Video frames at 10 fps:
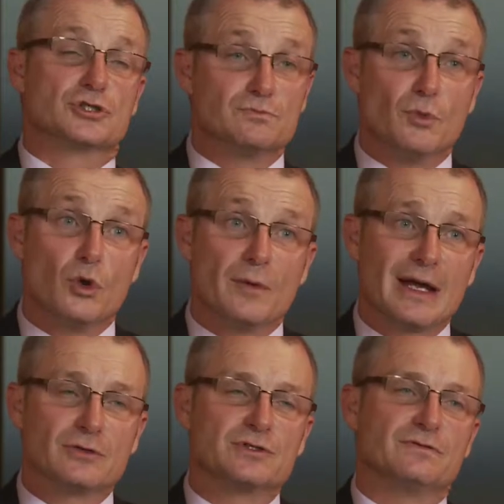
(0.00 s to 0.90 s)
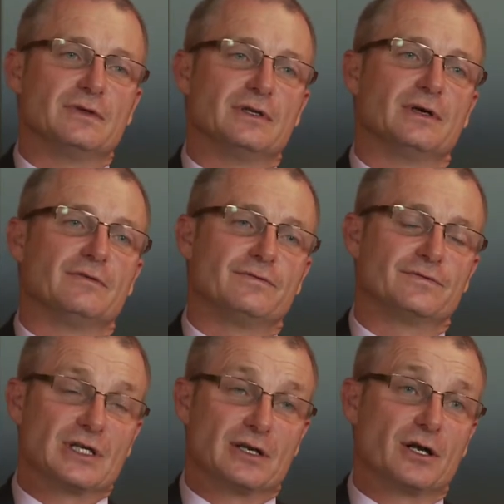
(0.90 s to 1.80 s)
Small amounts of
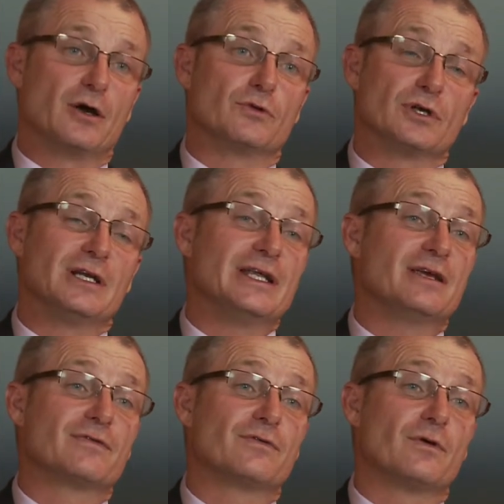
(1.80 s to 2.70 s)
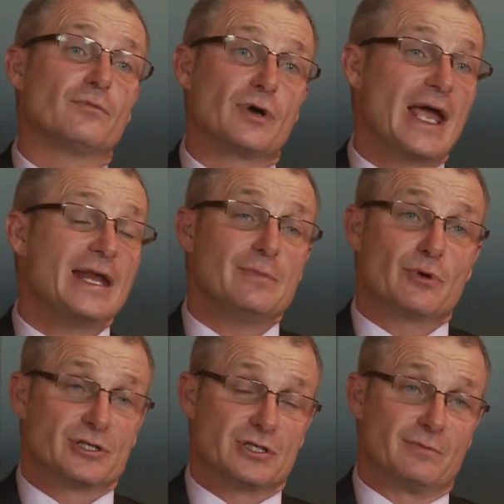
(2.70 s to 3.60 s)
silicone can leak from any
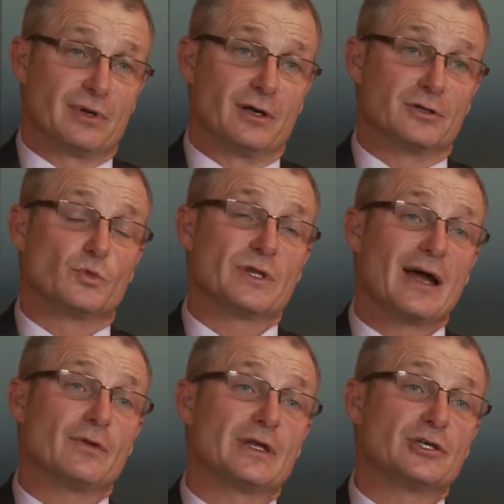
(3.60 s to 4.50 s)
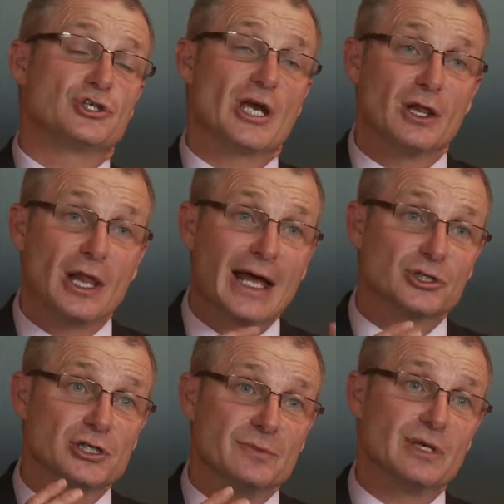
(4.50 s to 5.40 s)
breast implant without the shell
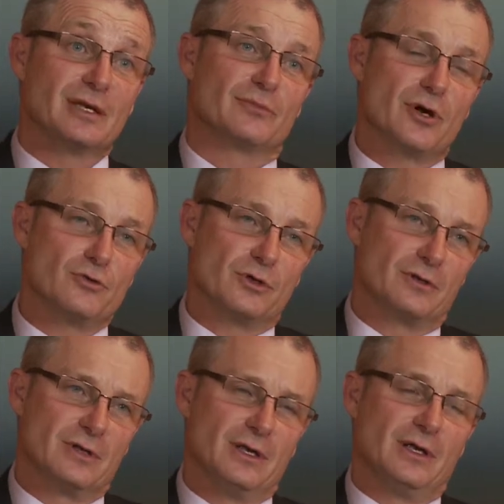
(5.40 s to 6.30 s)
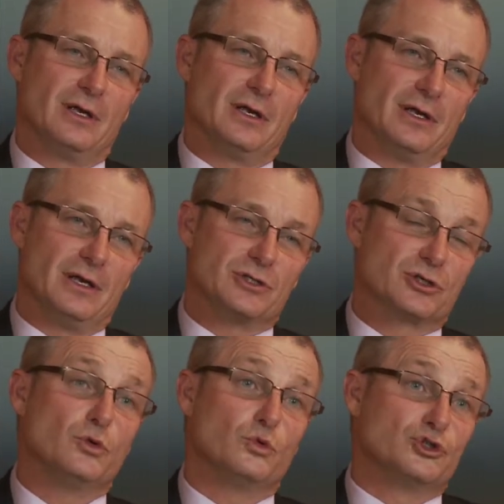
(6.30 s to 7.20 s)
actually being broken. It's
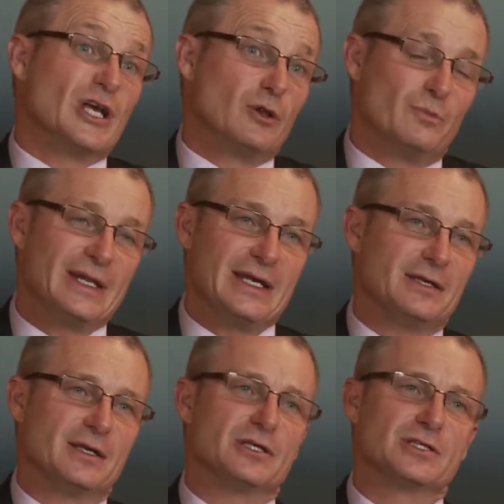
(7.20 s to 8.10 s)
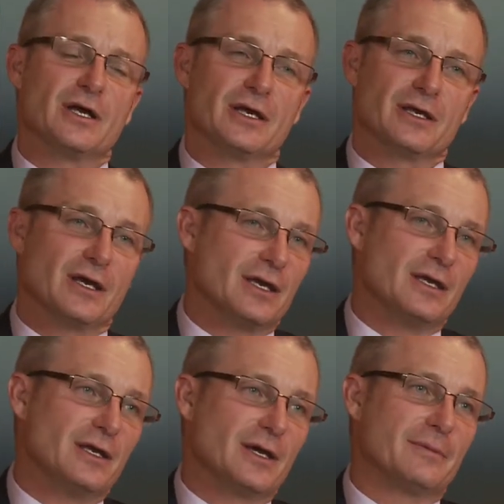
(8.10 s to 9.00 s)
called gel bleed, and it's like
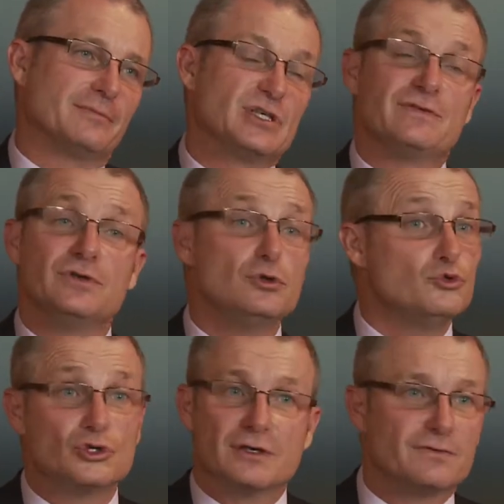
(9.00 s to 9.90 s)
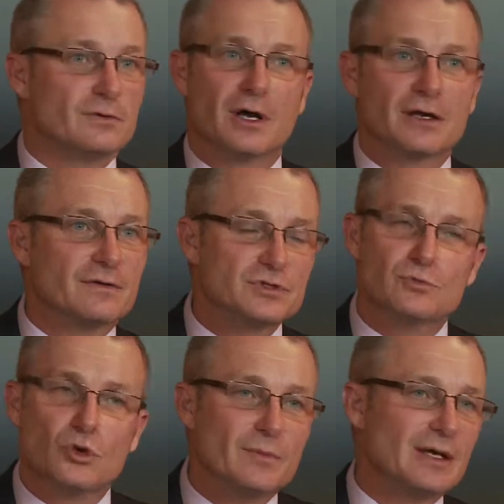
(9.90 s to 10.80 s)
a diffusion, if you like, of
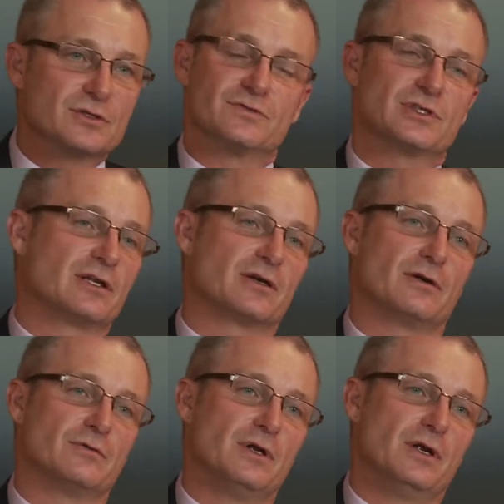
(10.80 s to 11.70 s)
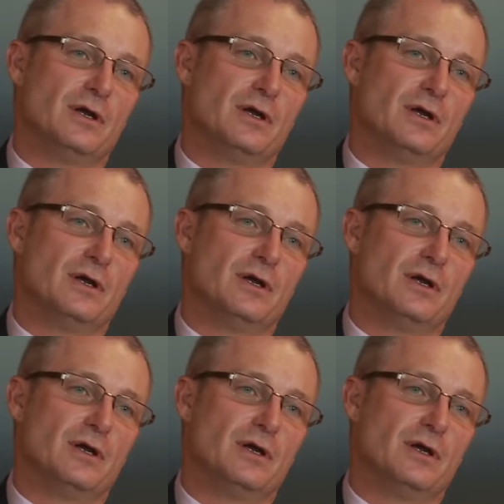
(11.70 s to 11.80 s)
small amounts of silicone